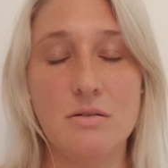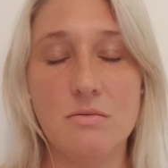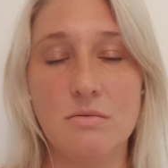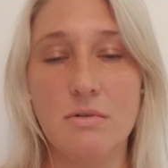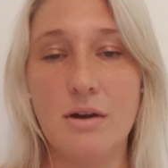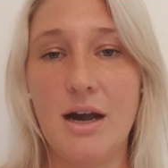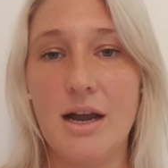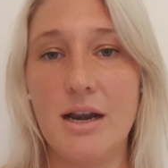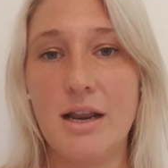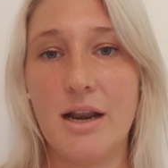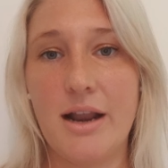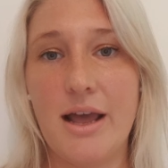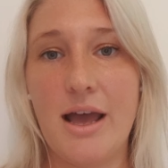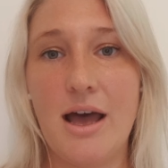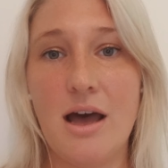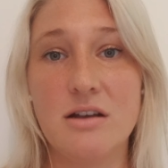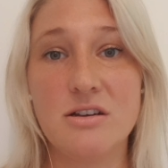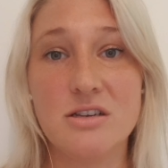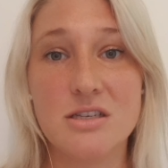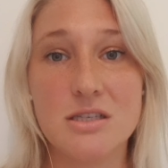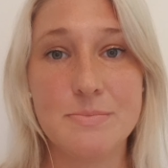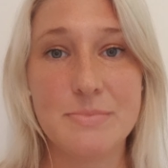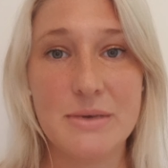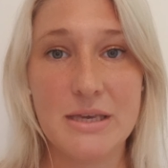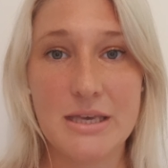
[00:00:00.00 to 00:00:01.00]
to ride it out and
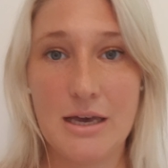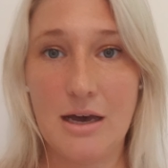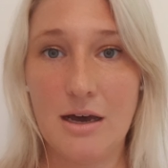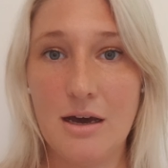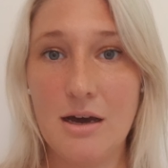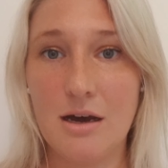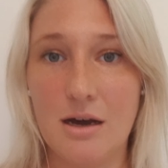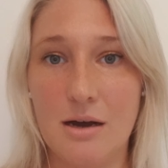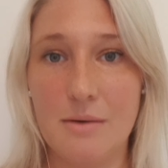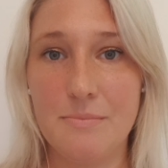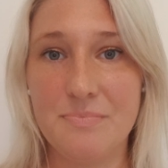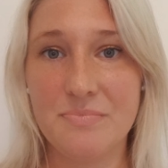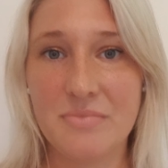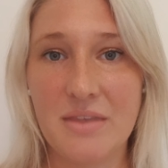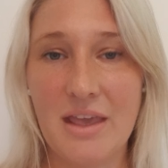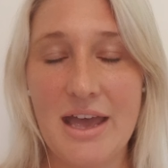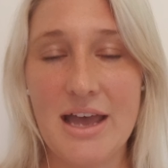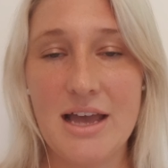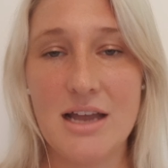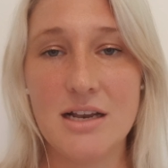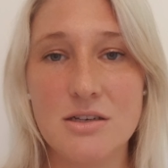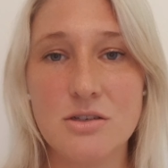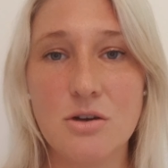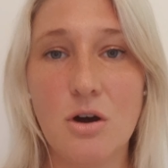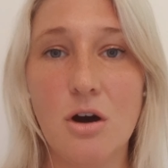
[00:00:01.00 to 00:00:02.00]
just be calm.
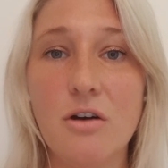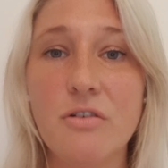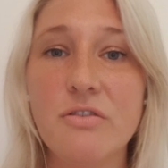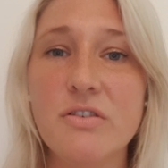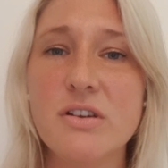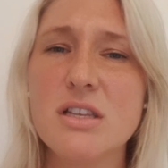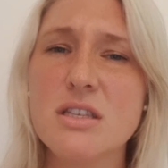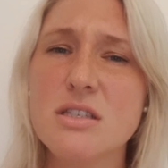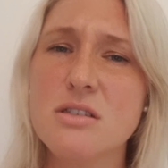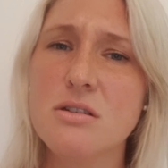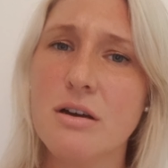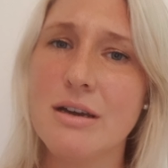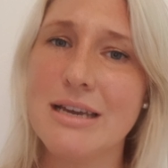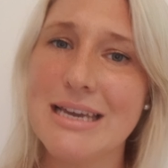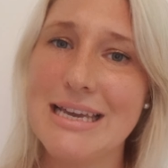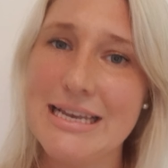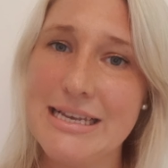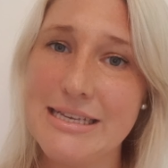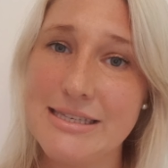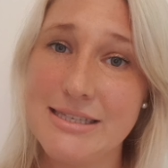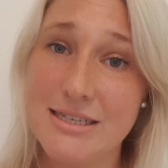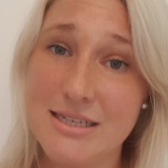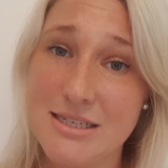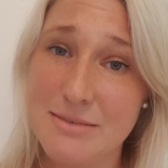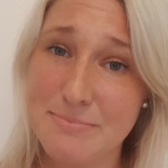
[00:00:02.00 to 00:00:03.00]
And often it's not
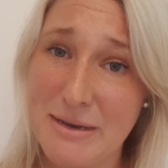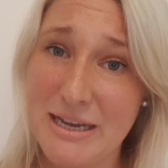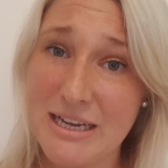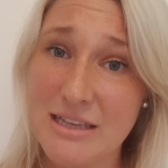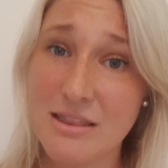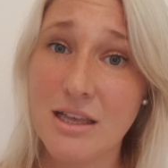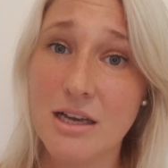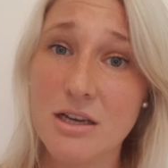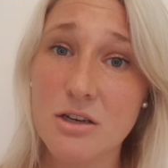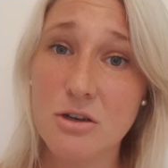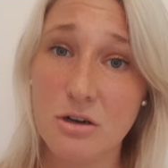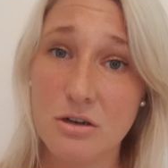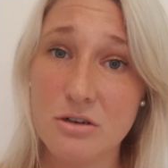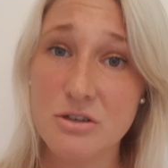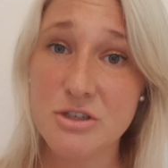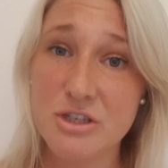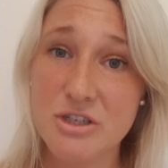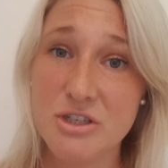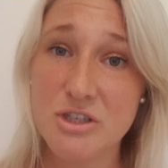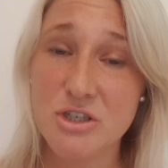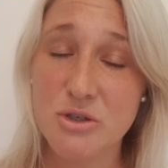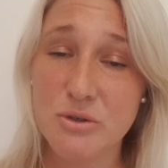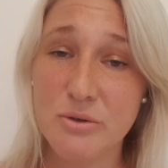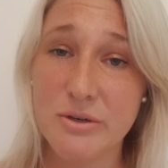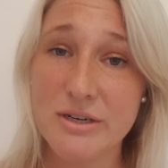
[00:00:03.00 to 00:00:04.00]
easy to make that
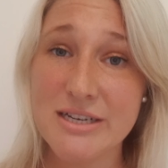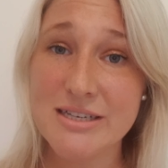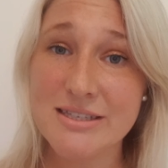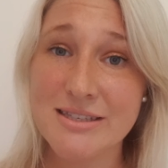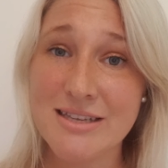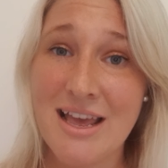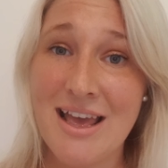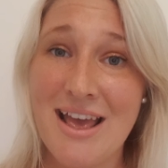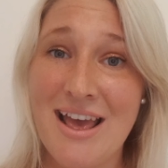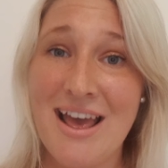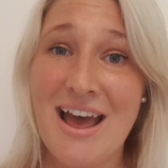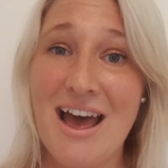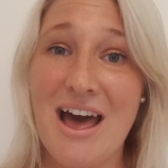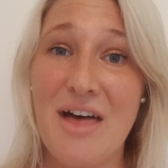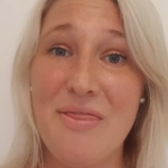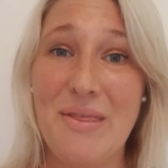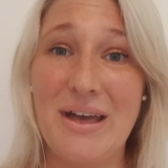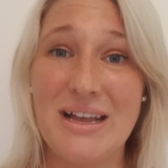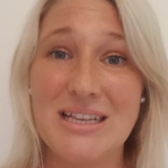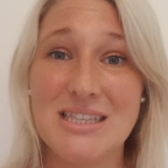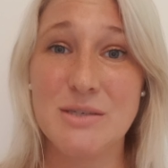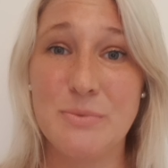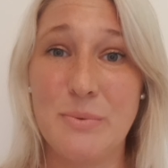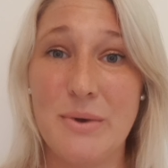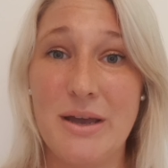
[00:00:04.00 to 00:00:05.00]
conscious choice. And
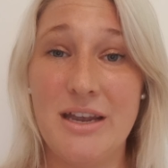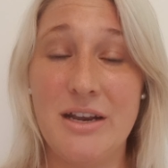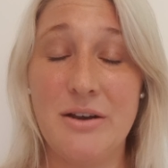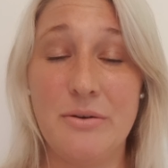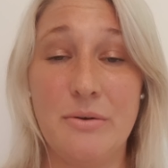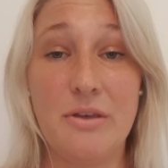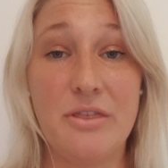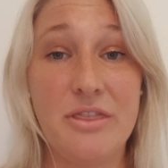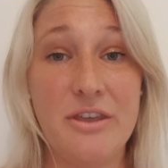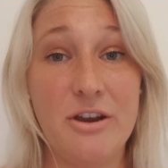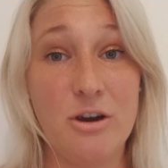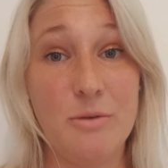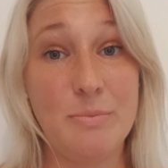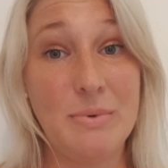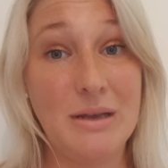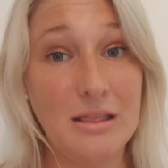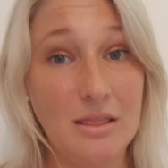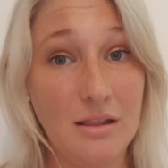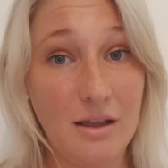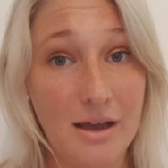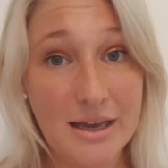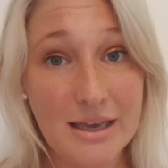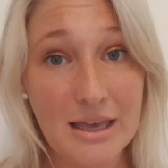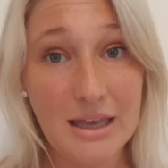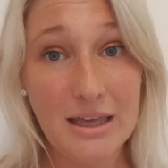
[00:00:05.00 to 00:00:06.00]
that's where, a therapy
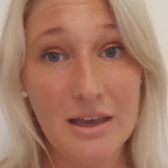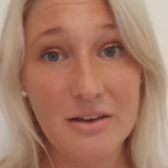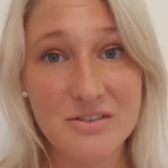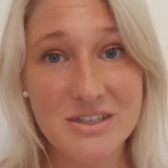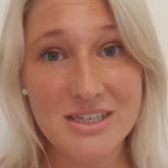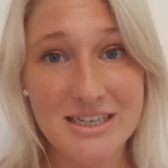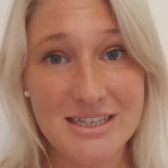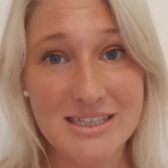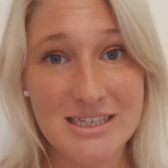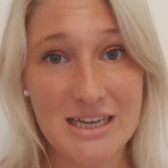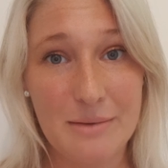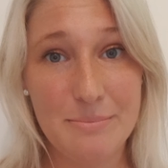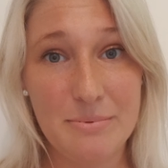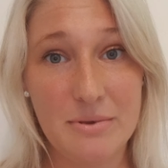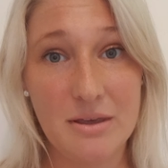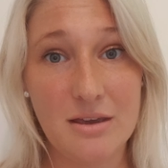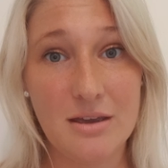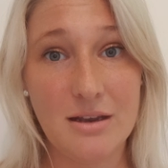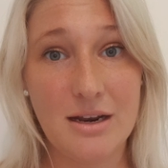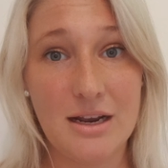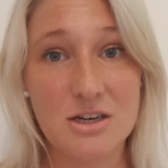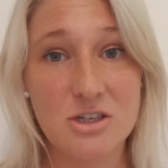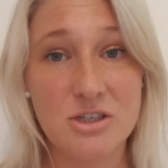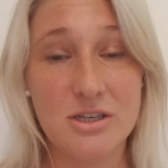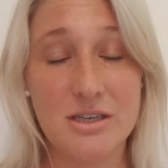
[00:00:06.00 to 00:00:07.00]
like EFT tapping
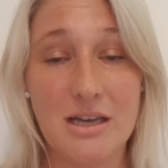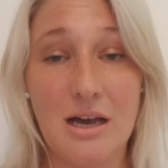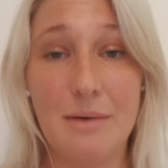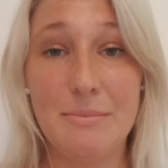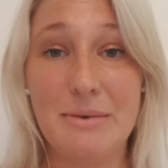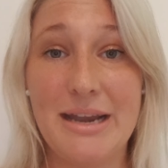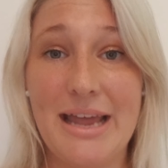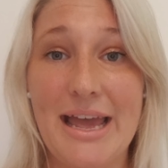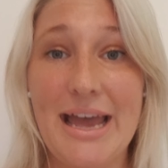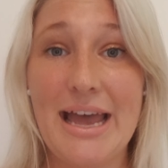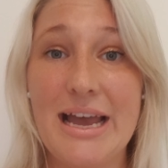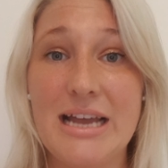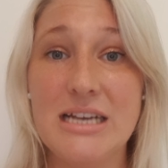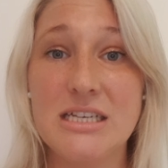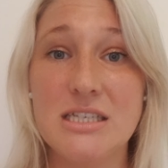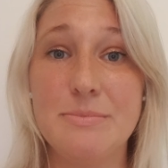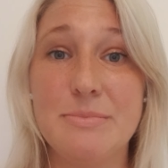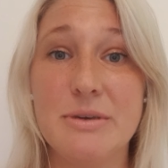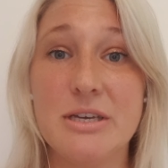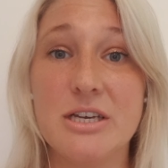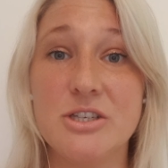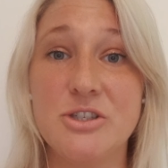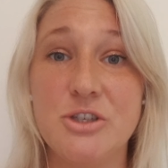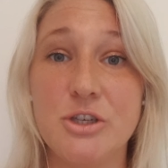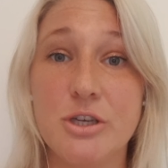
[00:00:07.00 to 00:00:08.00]
can actually come in handy
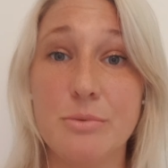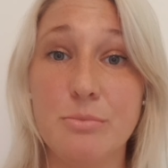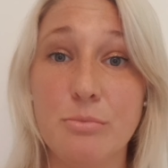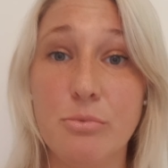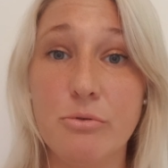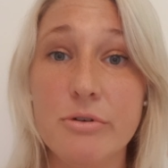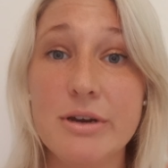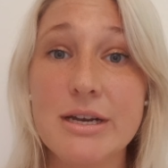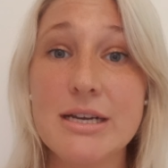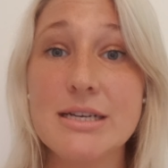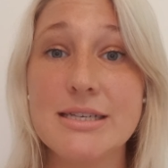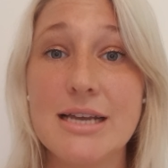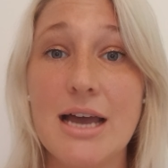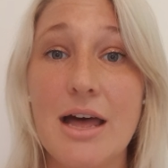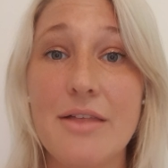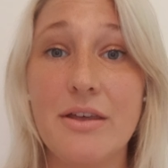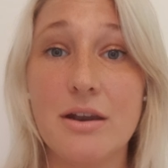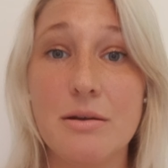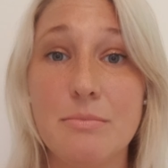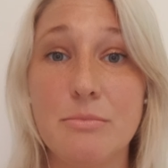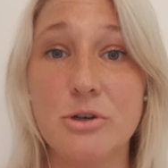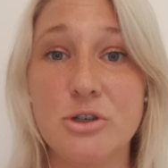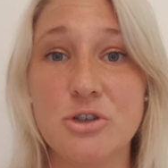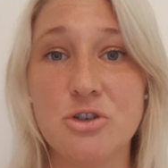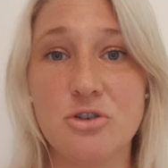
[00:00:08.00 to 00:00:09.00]
because you can bring down that
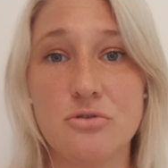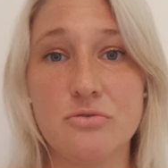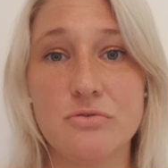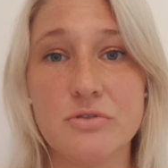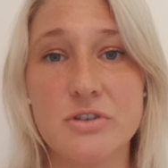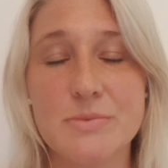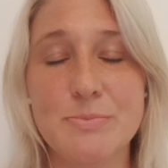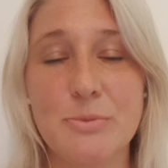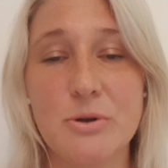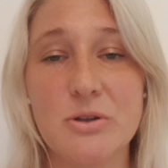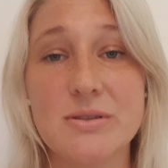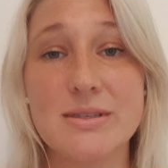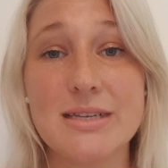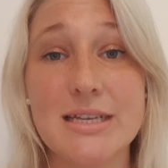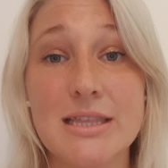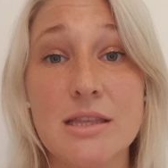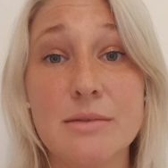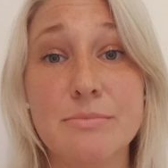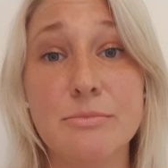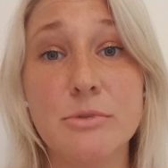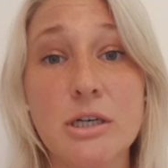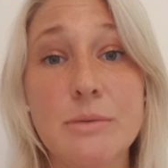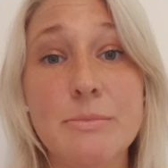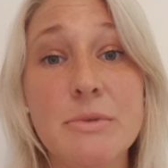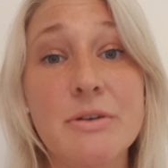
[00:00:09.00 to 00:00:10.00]
emotional response in the
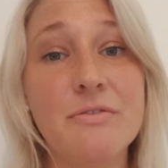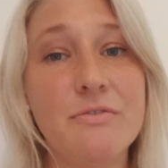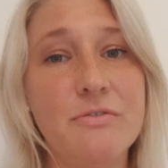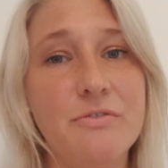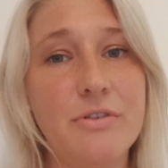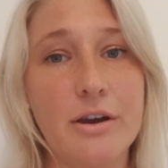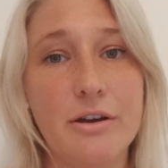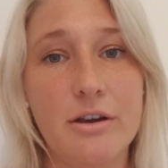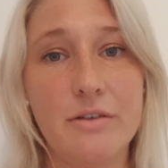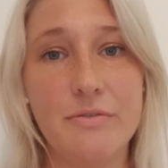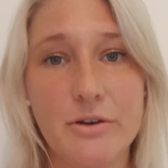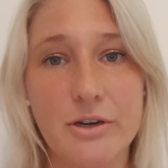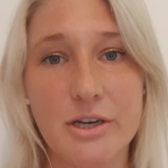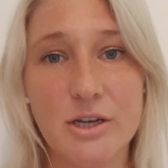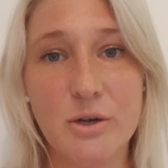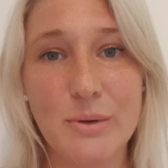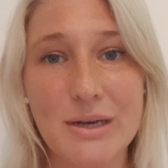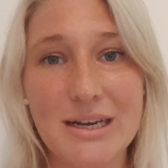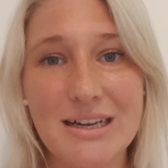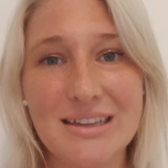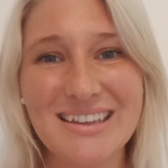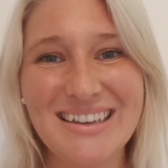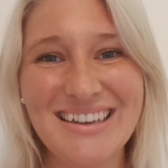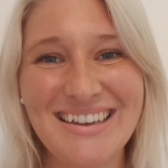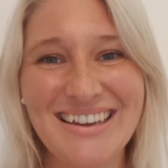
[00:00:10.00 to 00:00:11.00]
moment very, very
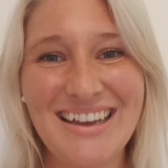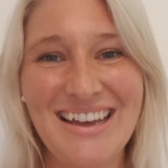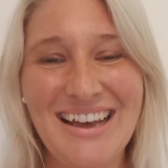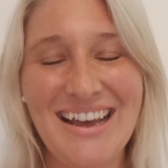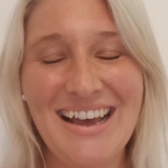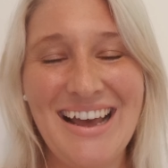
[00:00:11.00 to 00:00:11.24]
quickly.